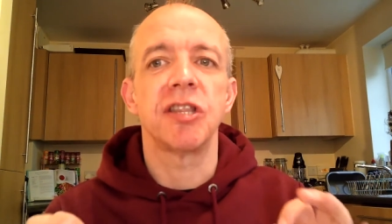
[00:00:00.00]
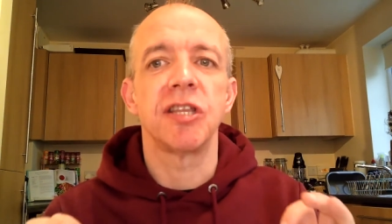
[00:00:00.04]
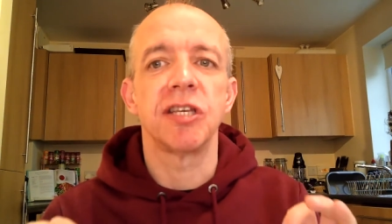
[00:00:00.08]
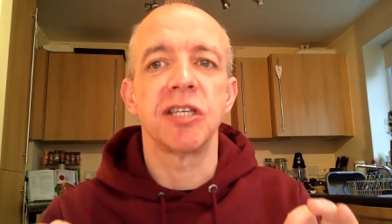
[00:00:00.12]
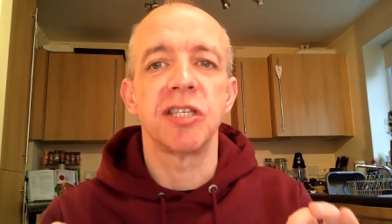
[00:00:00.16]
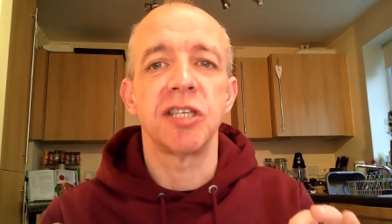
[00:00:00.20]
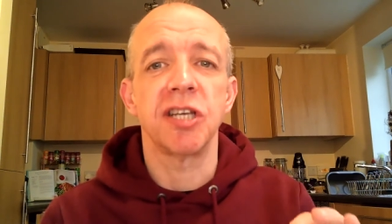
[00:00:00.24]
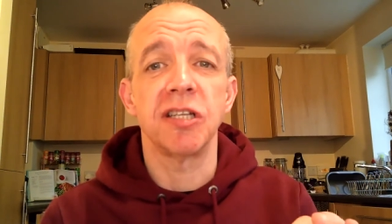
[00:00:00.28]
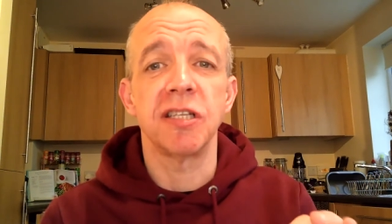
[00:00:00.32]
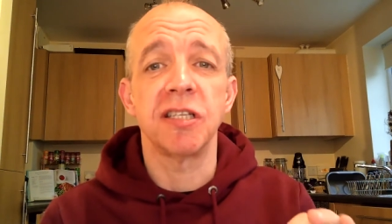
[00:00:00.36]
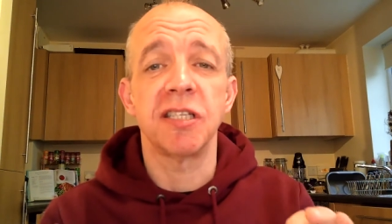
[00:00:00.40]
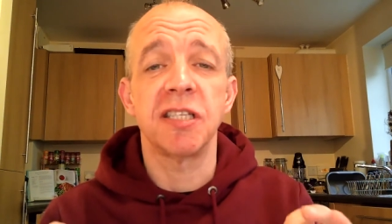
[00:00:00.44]
the
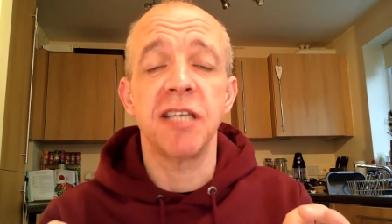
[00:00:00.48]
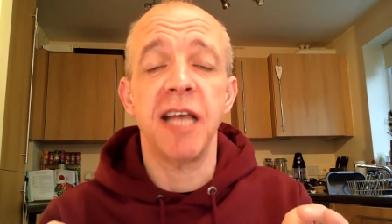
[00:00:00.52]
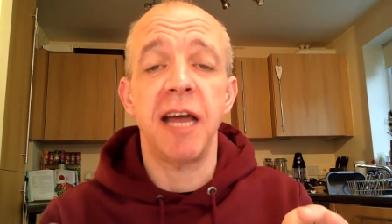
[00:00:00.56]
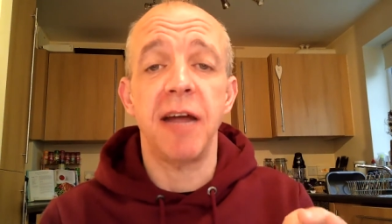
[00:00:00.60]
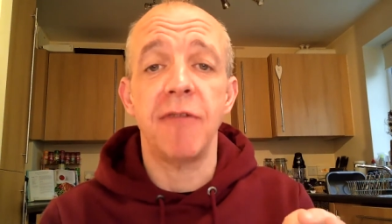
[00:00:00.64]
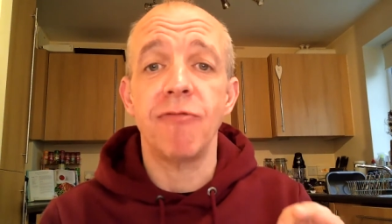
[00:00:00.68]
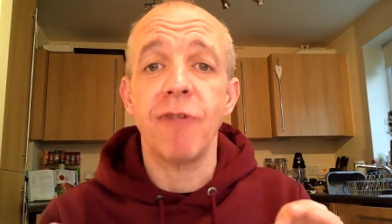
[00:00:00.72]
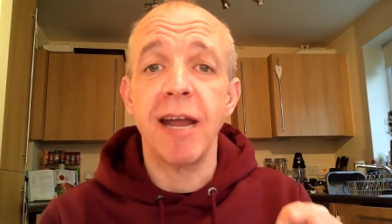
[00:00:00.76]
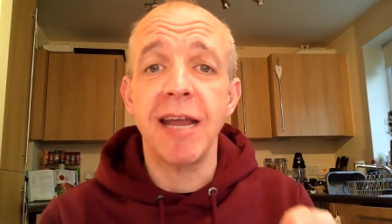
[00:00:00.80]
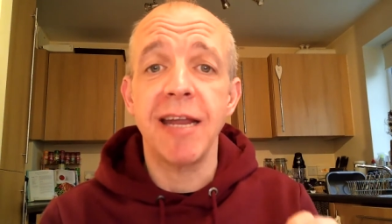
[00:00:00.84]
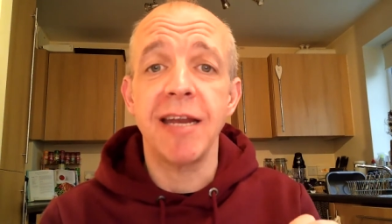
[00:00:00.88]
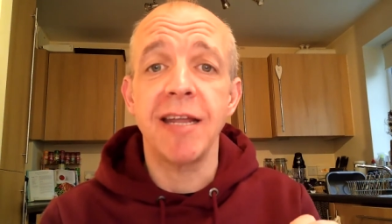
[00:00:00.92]

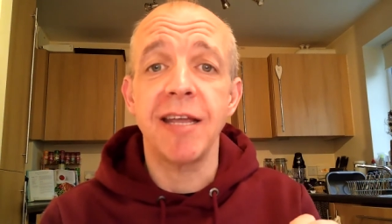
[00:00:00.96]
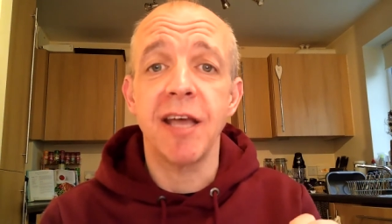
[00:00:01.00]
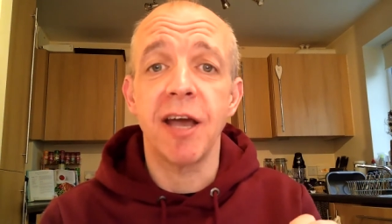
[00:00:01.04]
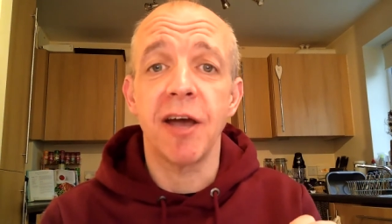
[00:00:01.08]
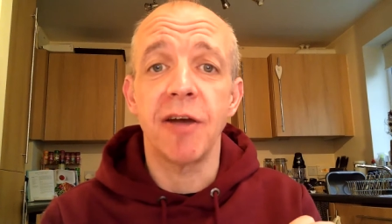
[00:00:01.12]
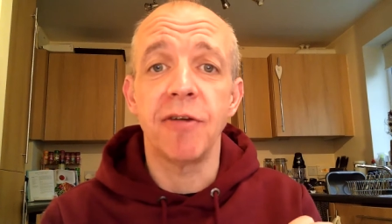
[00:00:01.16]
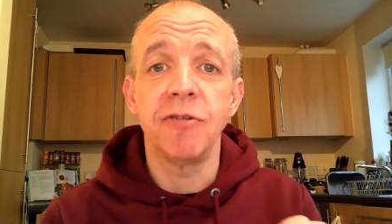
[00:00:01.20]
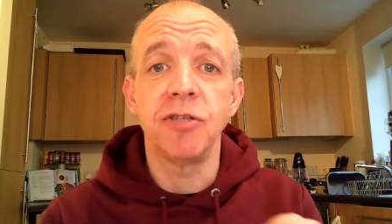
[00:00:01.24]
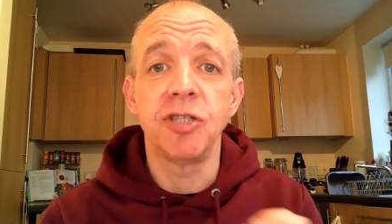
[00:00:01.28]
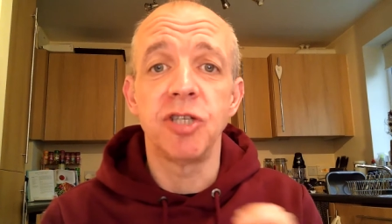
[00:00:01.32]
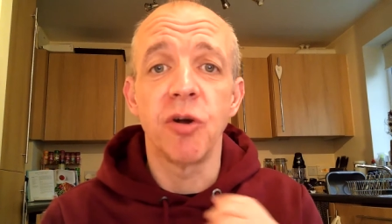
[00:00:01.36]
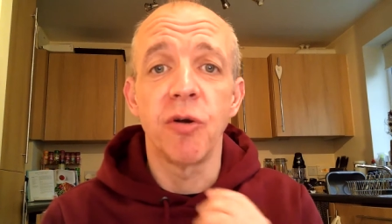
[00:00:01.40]
Sunset
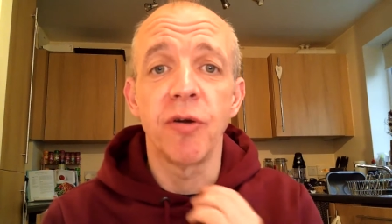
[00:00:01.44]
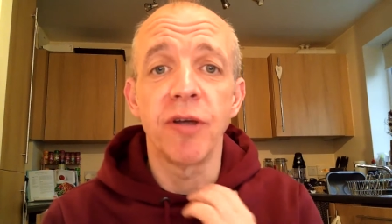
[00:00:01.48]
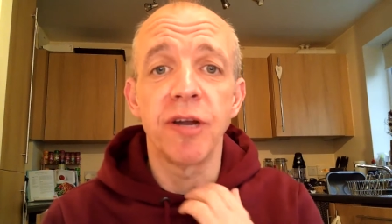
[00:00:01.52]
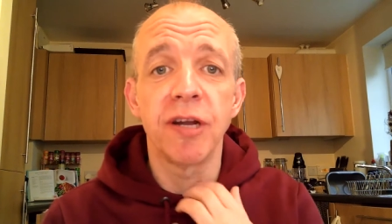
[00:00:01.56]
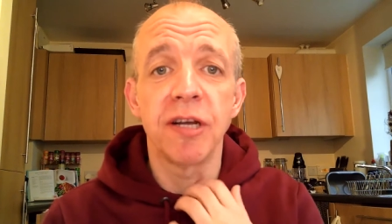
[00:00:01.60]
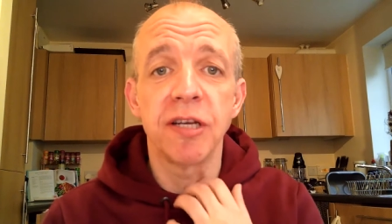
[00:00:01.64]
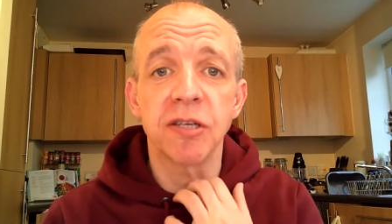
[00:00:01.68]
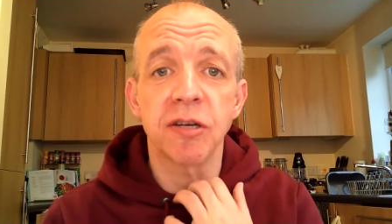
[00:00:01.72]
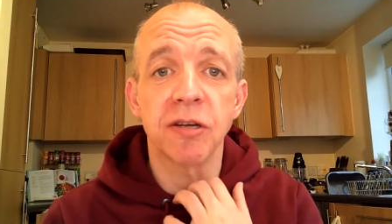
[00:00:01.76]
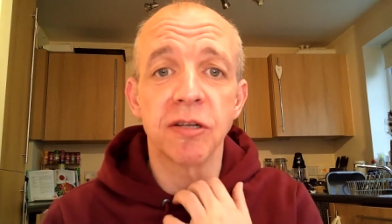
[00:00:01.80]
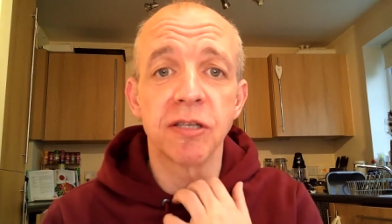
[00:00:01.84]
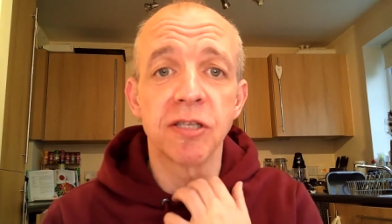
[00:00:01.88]
Radio join
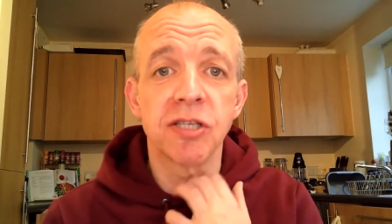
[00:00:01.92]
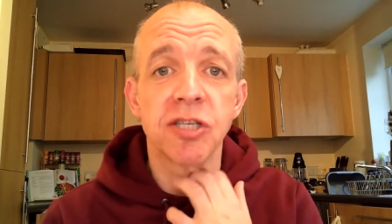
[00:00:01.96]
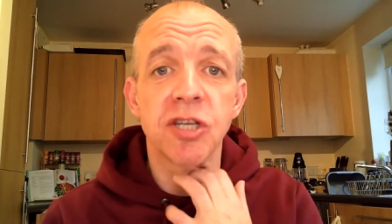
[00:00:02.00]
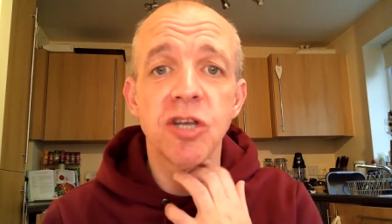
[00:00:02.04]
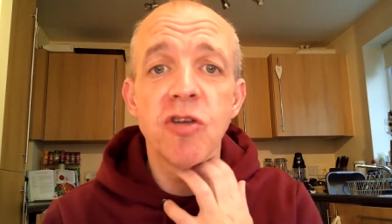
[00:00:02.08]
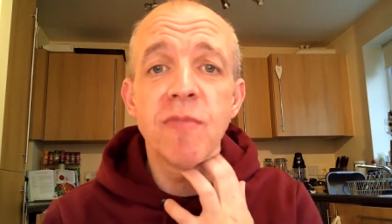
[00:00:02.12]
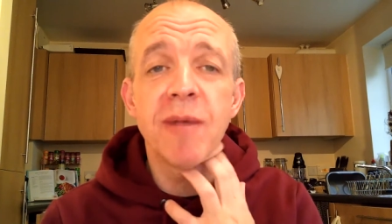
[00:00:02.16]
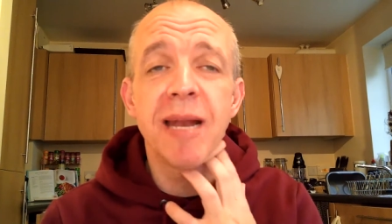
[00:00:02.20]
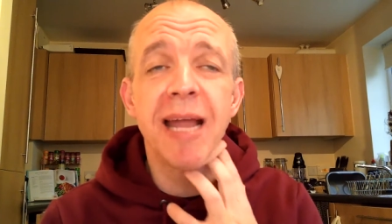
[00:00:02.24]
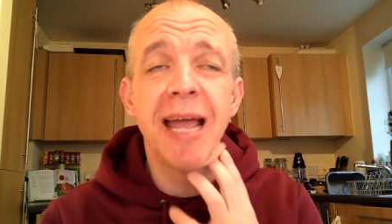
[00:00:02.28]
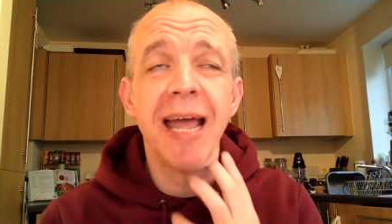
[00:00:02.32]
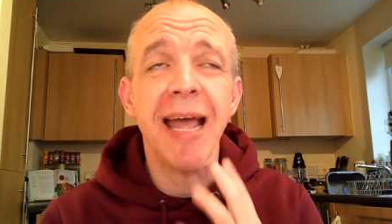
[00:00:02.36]
us on
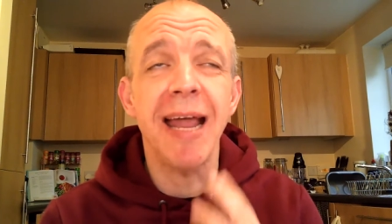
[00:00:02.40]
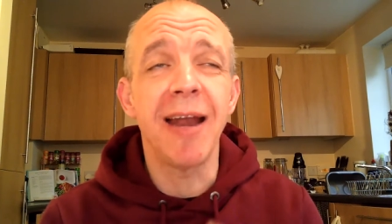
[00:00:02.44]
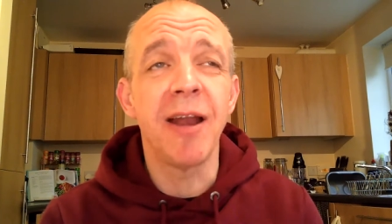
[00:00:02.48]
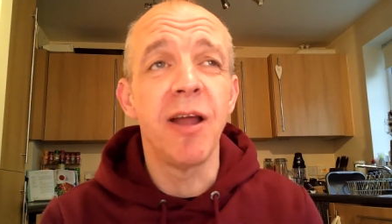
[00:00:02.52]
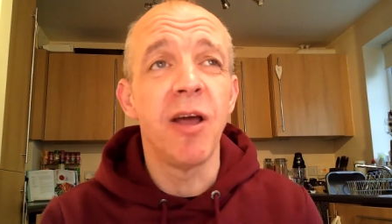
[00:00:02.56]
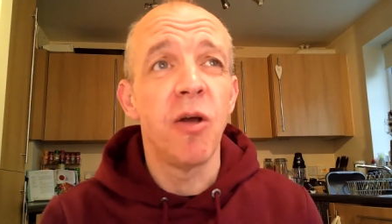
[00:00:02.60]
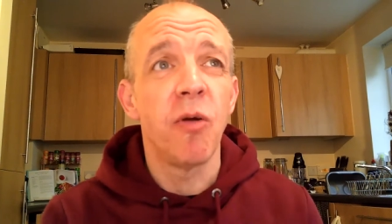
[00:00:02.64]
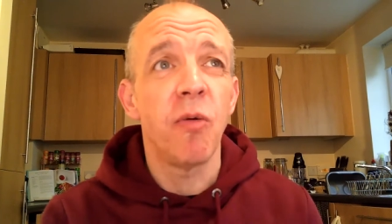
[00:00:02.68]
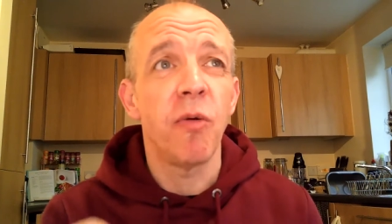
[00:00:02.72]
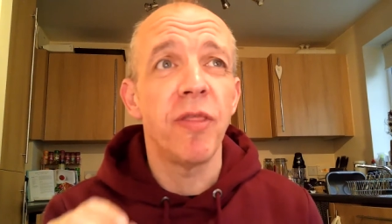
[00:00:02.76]
Zooming In